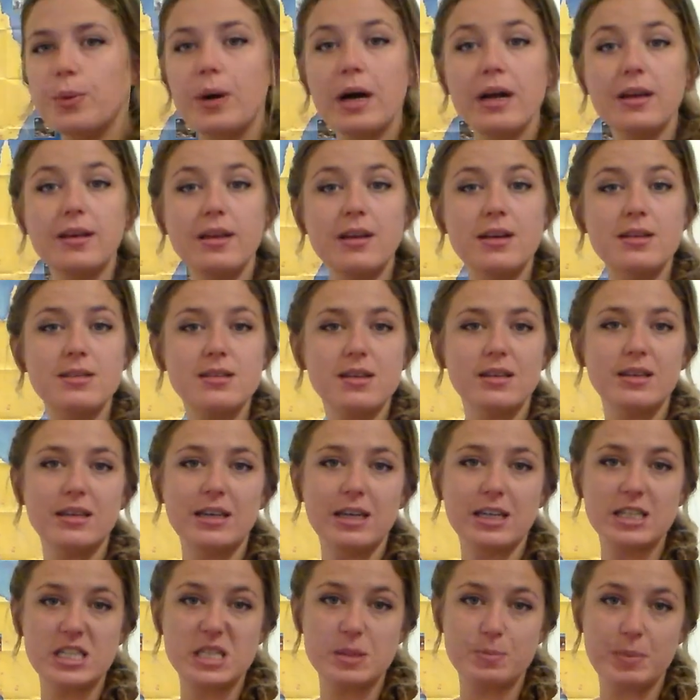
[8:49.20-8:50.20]
Do I need
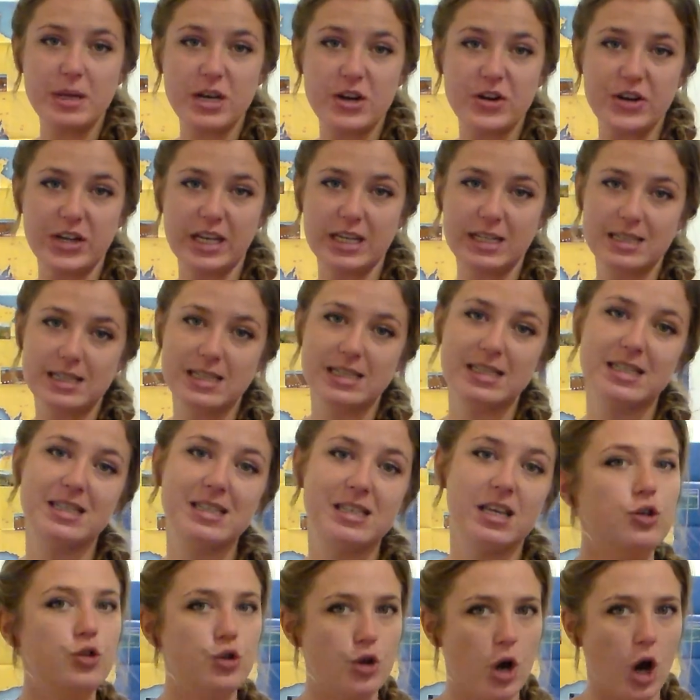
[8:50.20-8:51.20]
any experience?
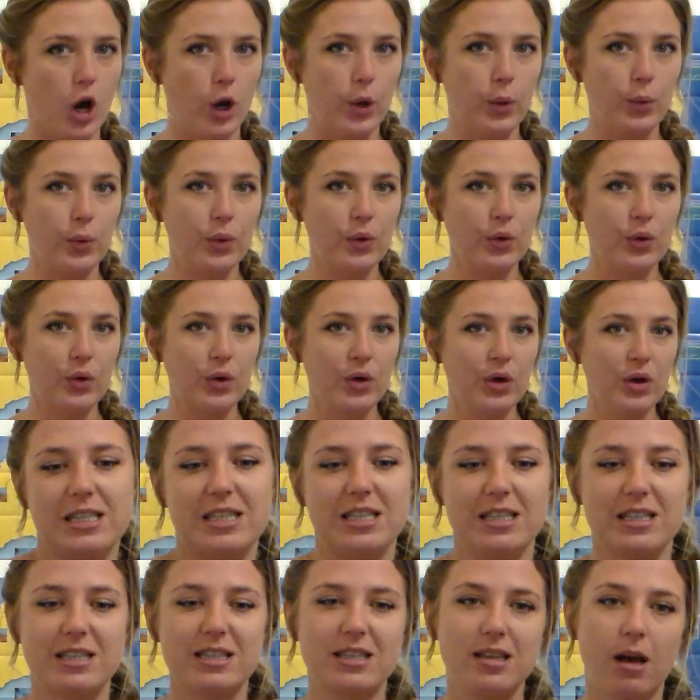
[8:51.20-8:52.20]
No.
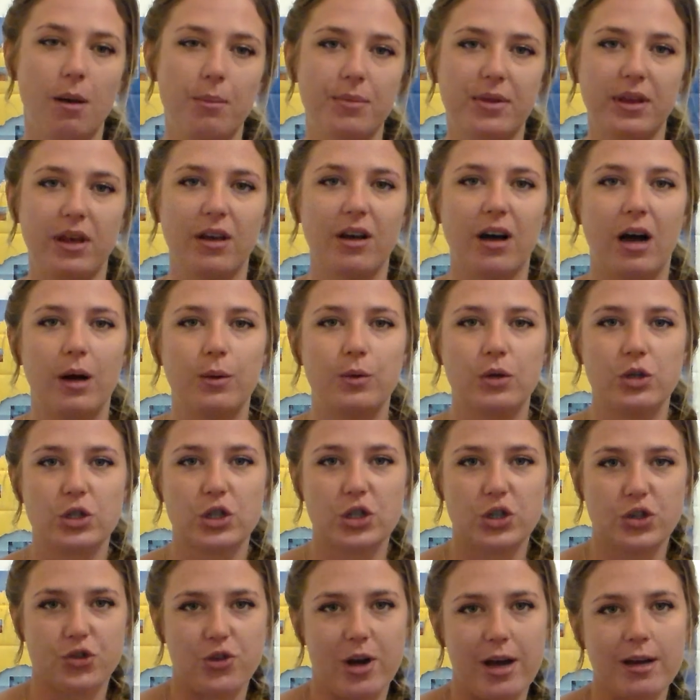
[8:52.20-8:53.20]
This is something I will
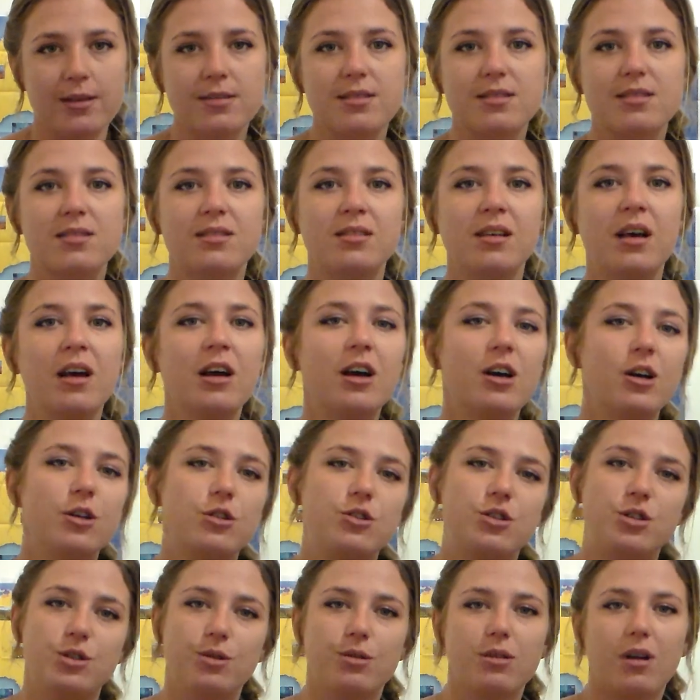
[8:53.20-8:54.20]
stress.
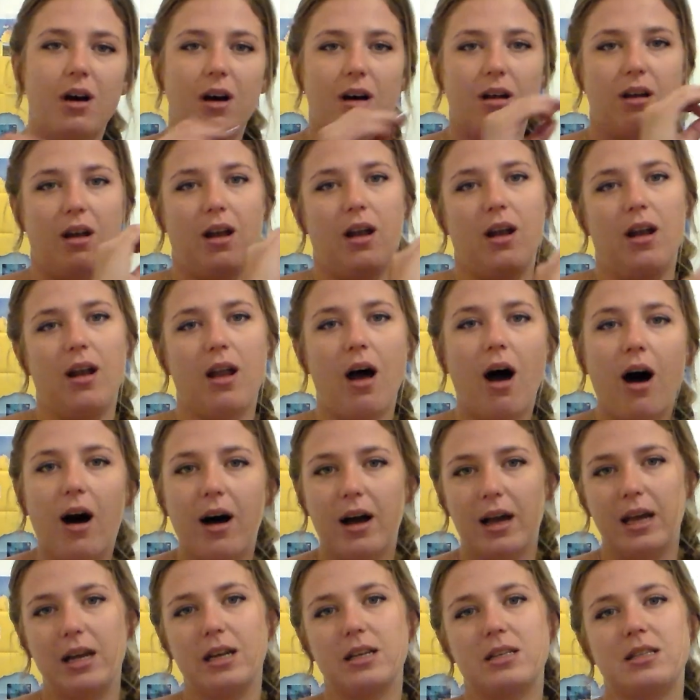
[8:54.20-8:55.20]
Do not
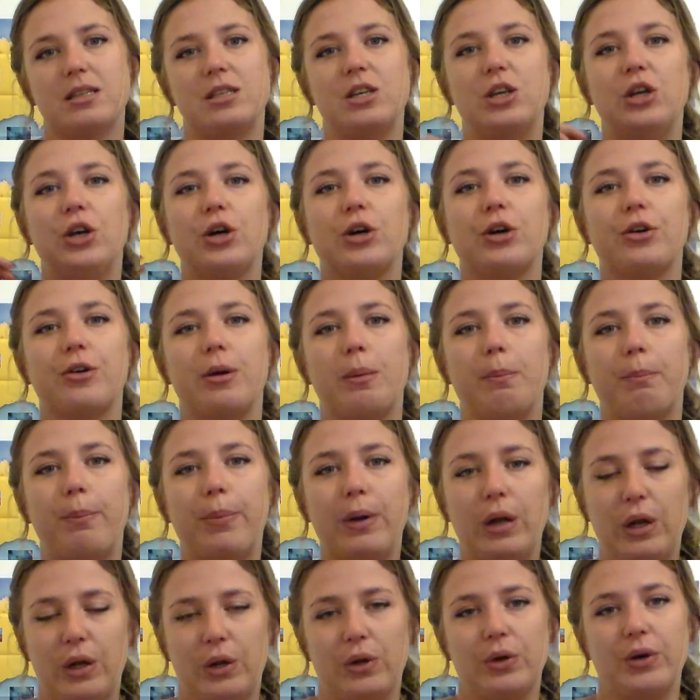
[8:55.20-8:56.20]
lie to your
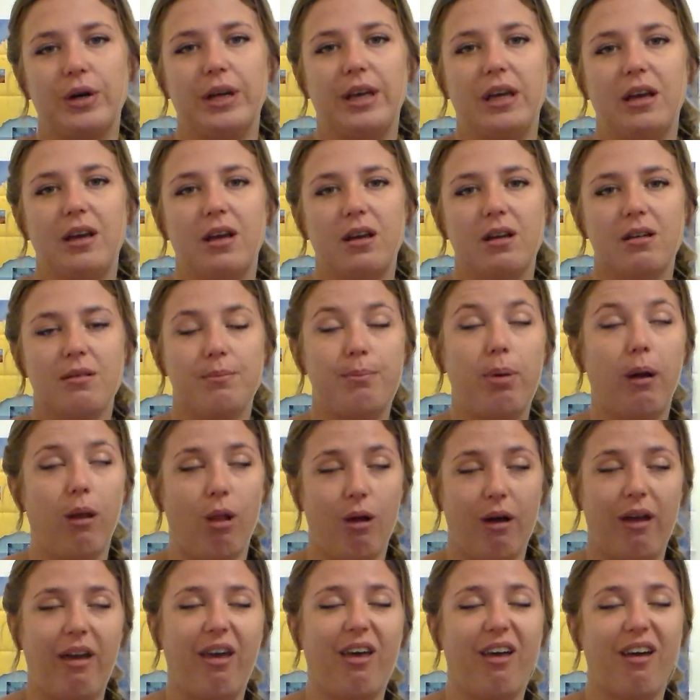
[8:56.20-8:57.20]

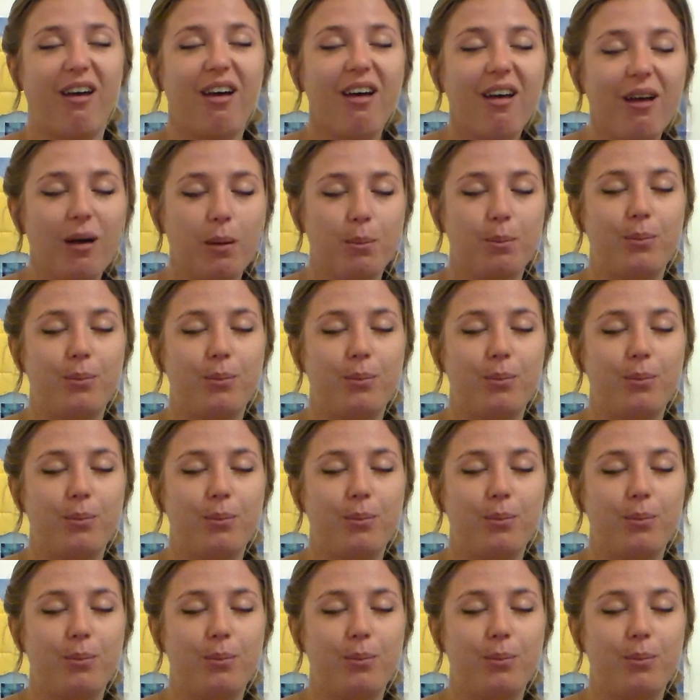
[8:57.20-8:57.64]
employer